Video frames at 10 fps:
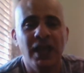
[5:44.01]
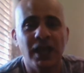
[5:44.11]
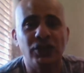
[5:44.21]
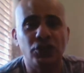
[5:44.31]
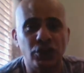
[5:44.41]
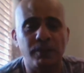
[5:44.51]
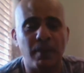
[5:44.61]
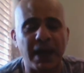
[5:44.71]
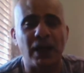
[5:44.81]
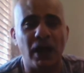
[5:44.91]
in
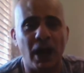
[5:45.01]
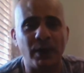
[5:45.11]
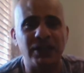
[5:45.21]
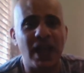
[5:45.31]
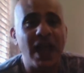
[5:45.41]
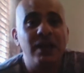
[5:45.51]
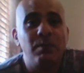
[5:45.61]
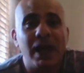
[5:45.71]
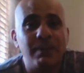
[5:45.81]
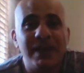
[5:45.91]
Superman and Lois, and
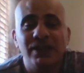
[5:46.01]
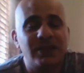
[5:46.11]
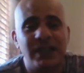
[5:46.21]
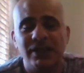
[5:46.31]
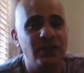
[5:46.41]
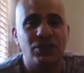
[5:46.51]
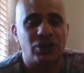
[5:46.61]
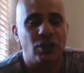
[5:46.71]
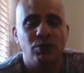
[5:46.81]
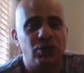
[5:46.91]
maybe in season two,